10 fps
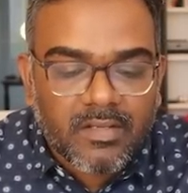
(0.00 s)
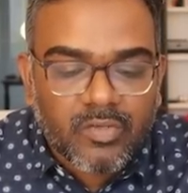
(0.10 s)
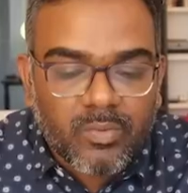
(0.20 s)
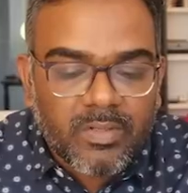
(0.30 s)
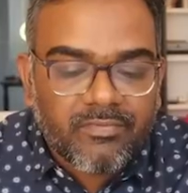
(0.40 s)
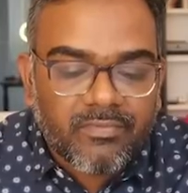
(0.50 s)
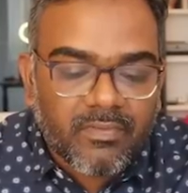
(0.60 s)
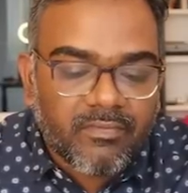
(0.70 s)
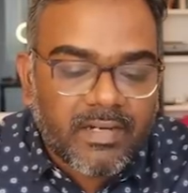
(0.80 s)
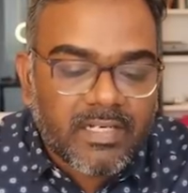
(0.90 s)
You could have
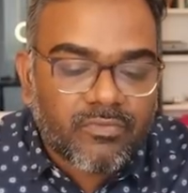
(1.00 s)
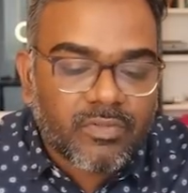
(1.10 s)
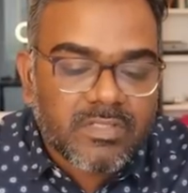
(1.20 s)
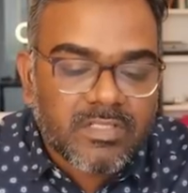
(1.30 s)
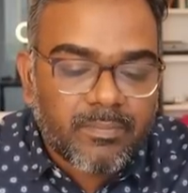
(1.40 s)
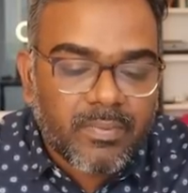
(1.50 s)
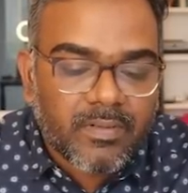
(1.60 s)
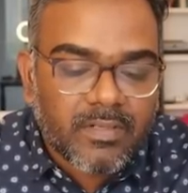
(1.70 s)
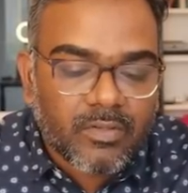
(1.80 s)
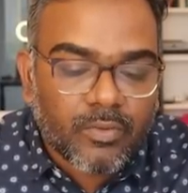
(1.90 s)
waited for this dip.
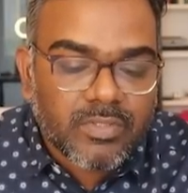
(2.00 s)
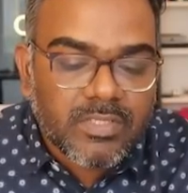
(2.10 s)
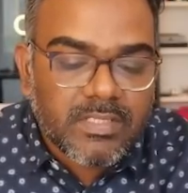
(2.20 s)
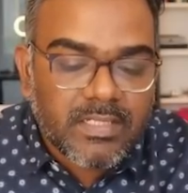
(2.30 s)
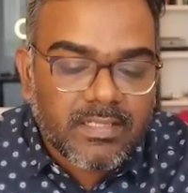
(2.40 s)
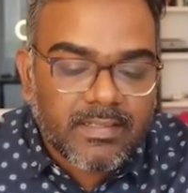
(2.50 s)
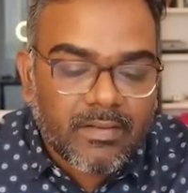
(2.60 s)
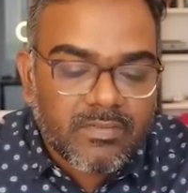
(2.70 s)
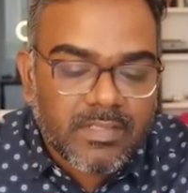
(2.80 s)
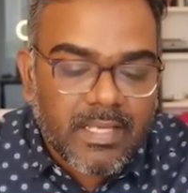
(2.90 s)
Now also see the
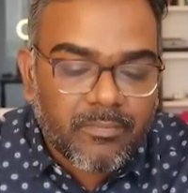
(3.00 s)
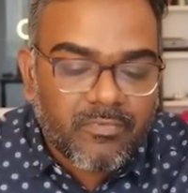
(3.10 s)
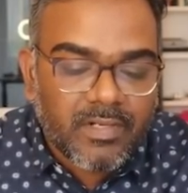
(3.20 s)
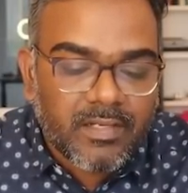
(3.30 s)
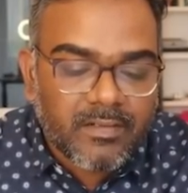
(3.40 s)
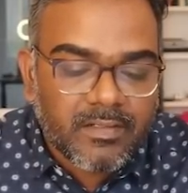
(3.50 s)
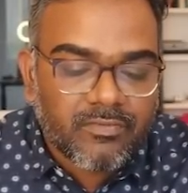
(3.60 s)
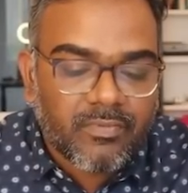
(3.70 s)
gap fill here,